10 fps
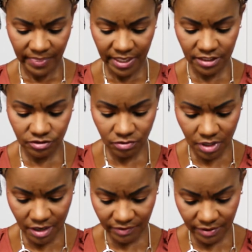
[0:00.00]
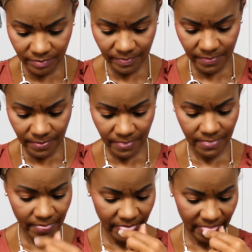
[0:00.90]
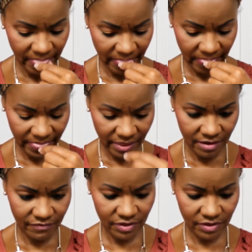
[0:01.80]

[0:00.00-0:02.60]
interlock them. I